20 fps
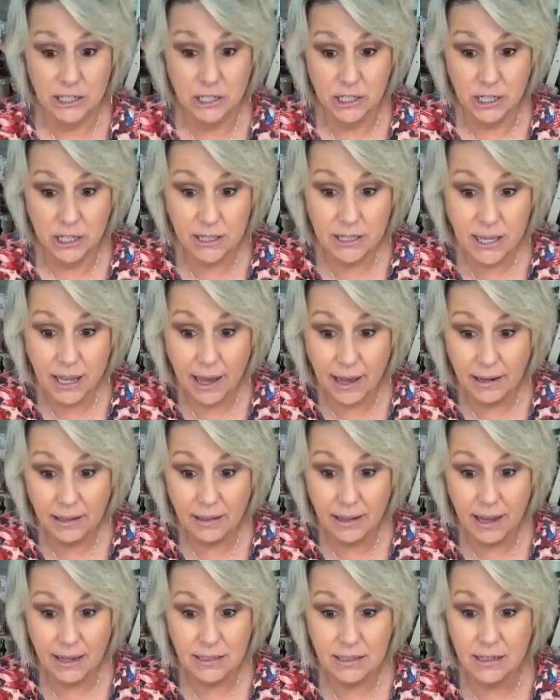I just
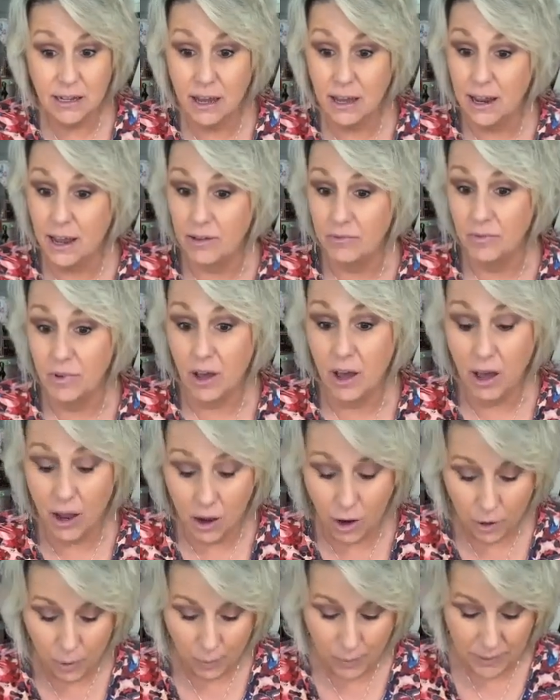got it last night. have
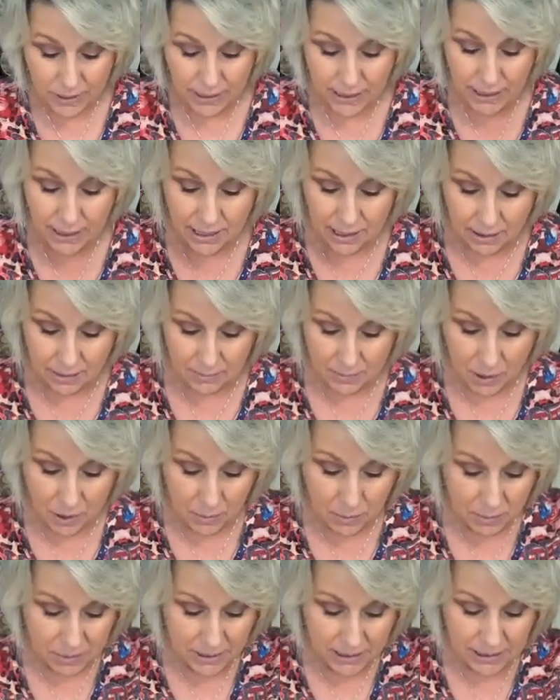not opened it. I'm
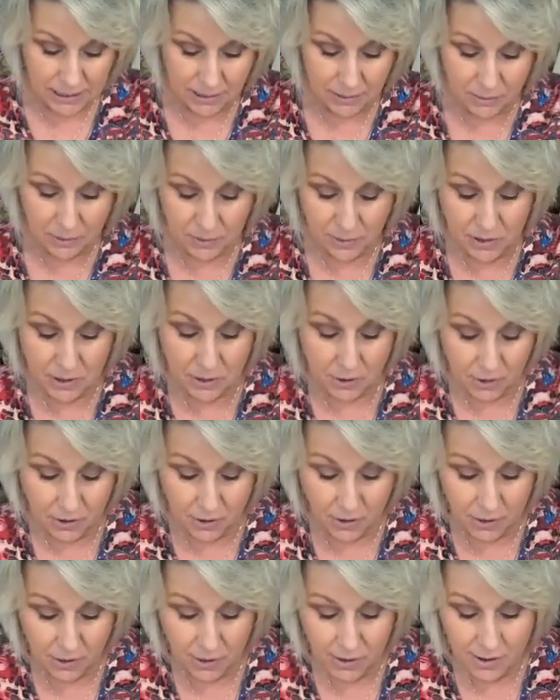opening it with
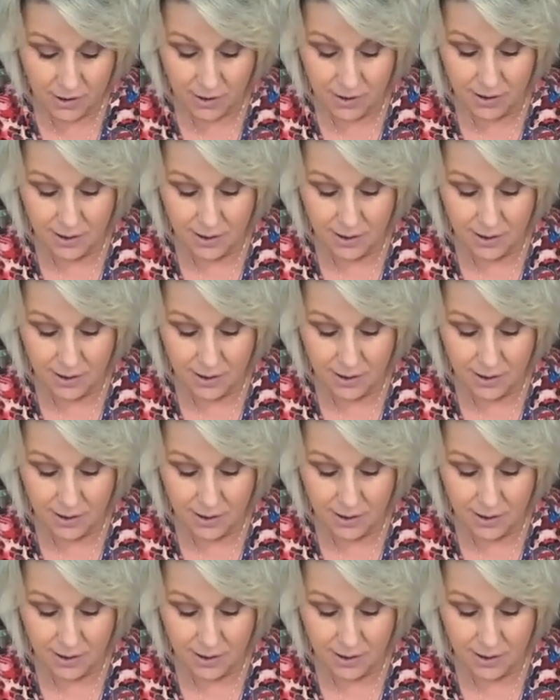y'all.